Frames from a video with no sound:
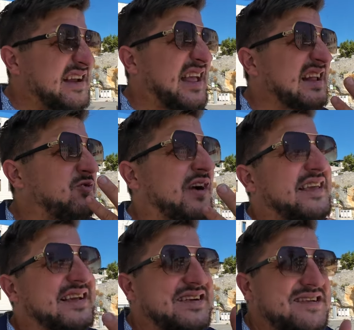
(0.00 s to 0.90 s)
there. That's why
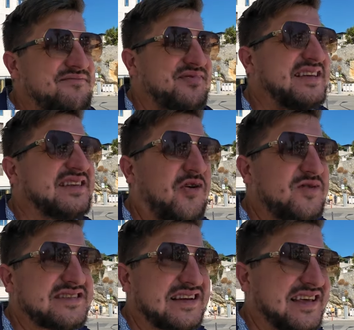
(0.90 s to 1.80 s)
he couldn't breathe. It
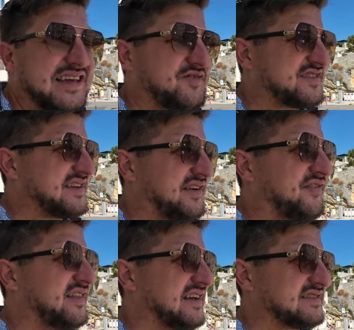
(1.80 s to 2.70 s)
always sounded like he was sick
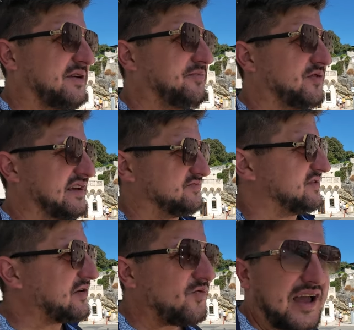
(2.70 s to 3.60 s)
for the last couple weeks.
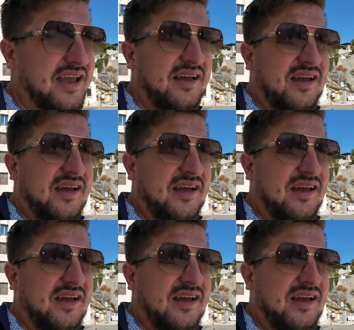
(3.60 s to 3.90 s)
We're like, why?